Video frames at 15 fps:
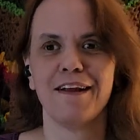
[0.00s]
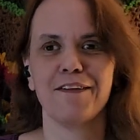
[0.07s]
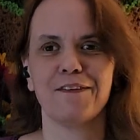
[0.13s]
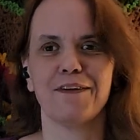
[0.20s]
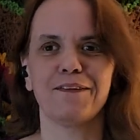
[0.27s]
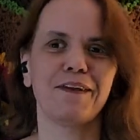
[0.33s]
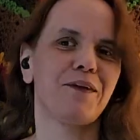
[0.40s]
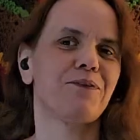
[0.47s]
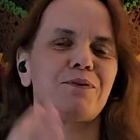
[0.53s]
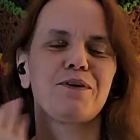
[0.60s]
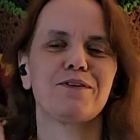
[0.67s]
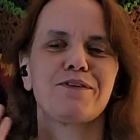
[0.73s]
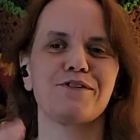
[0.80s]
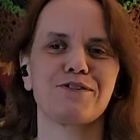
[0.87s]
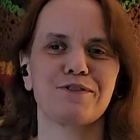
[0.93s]
So that's
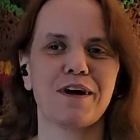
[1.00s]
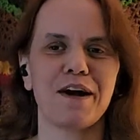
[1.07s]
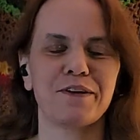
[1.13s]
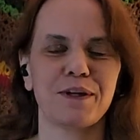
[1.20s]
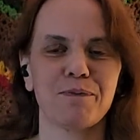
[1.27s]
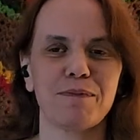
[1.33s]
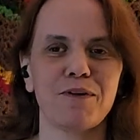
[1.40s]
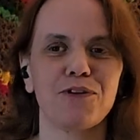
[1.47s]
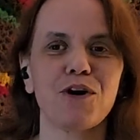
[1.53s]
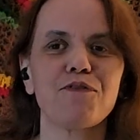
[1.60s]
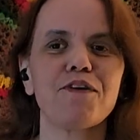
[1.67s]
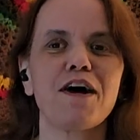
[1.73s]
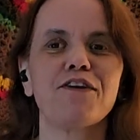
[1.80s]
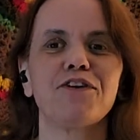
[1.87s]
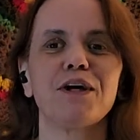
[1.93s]
what distracted me. So if
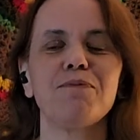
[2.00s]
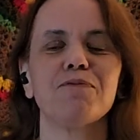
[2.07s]
I seem